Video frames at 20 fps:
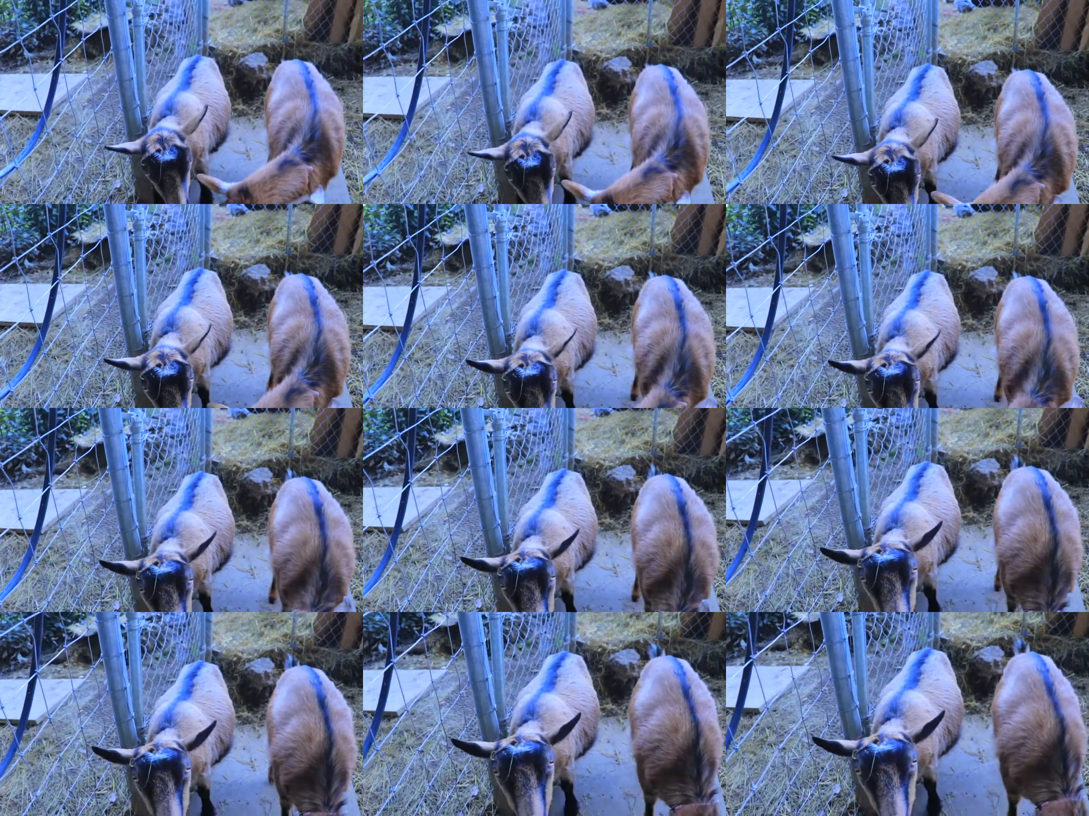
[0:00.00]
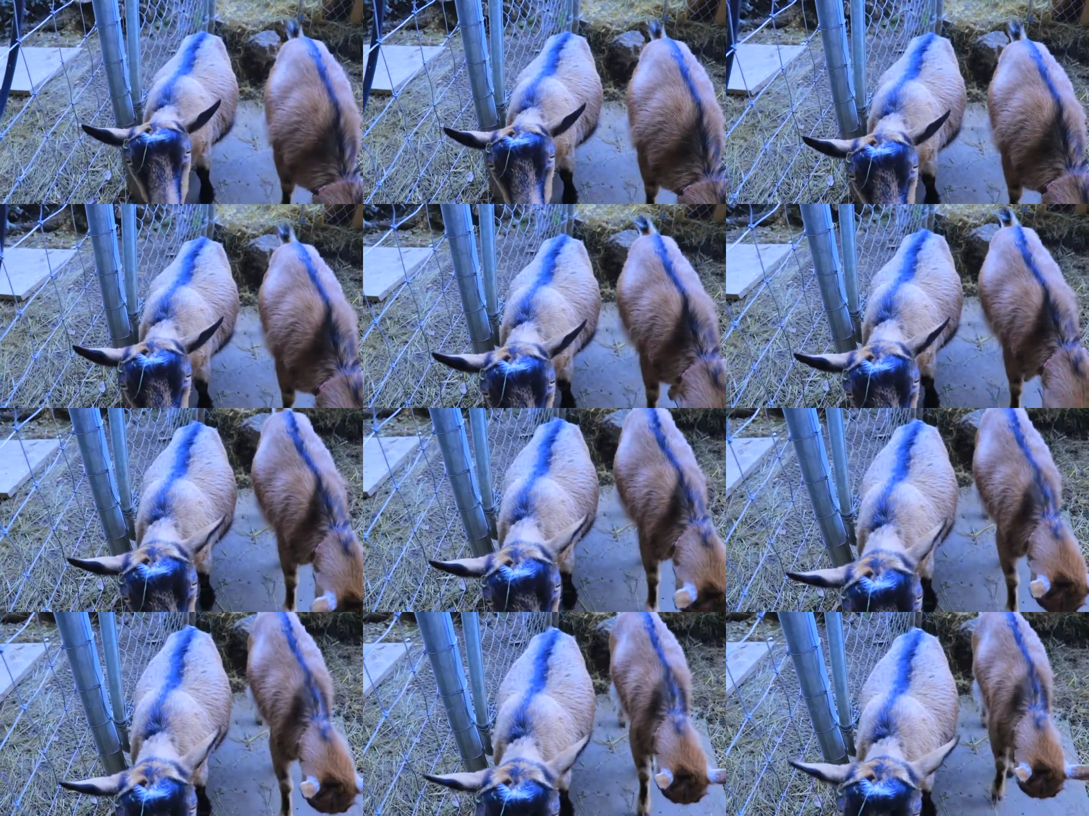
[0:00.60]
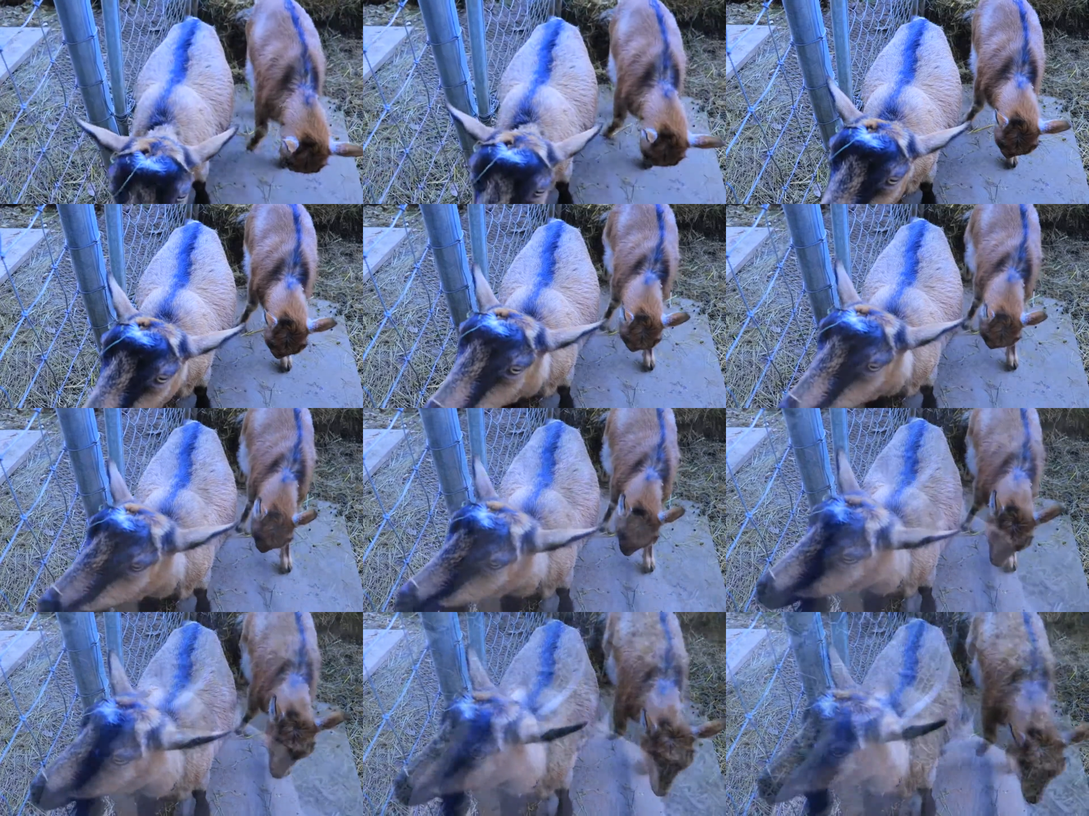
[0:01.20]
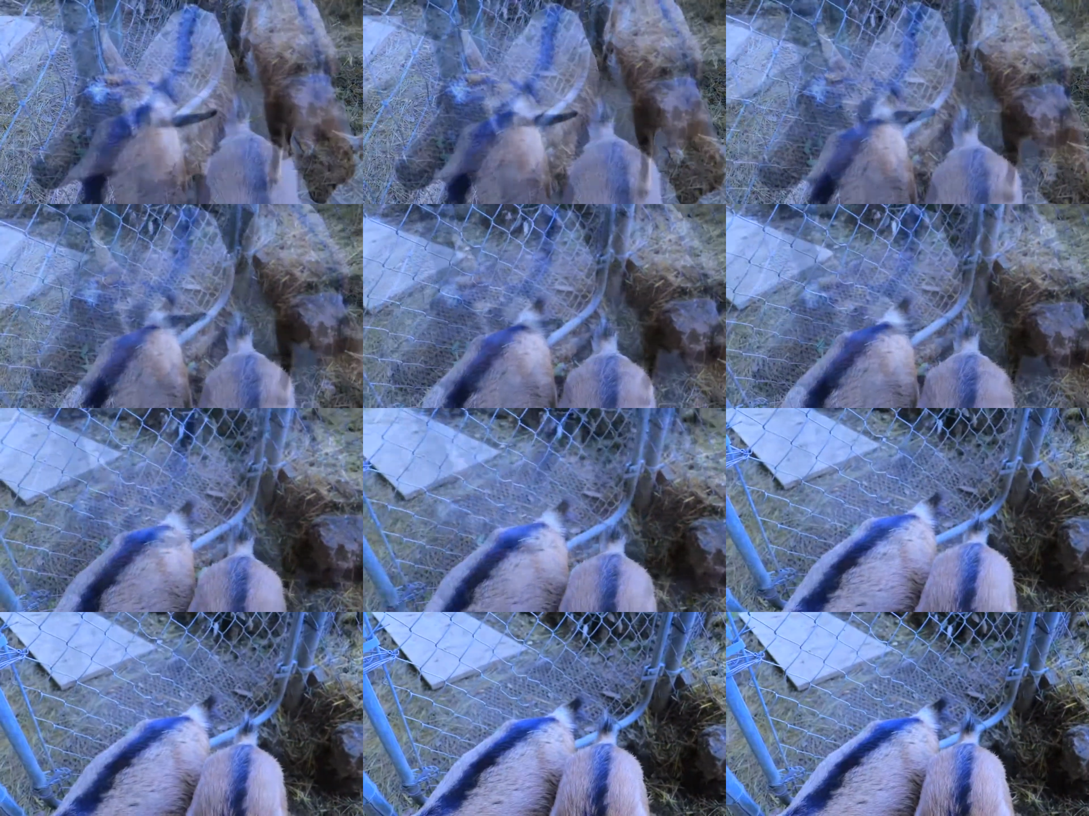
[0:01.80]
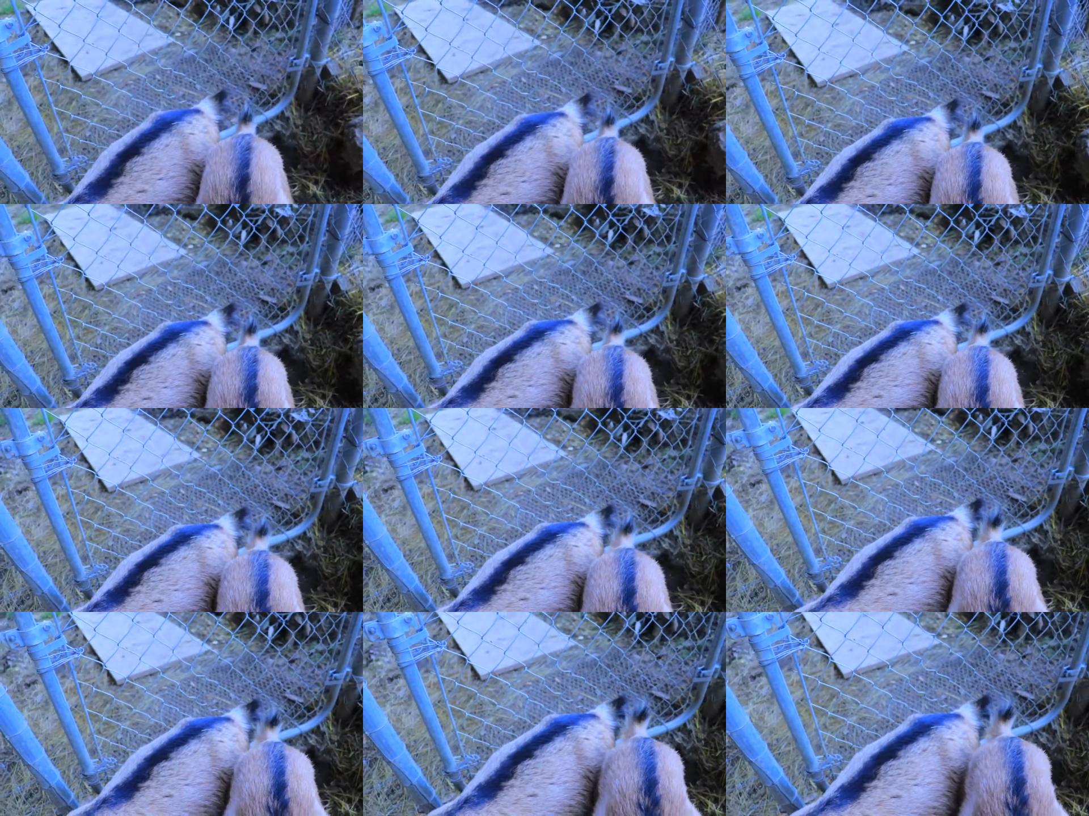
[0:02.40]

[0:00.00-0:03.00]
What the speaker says: (no speaker visible)